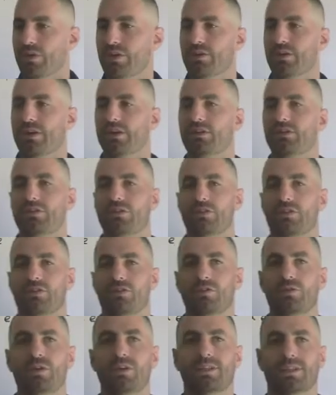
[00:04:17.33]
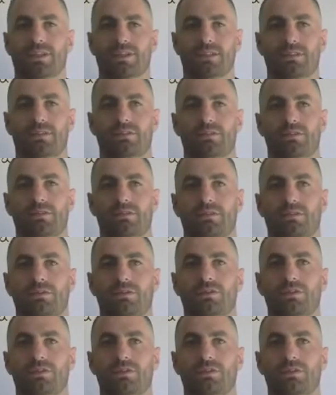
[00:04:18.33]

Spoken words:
you're actually doing this,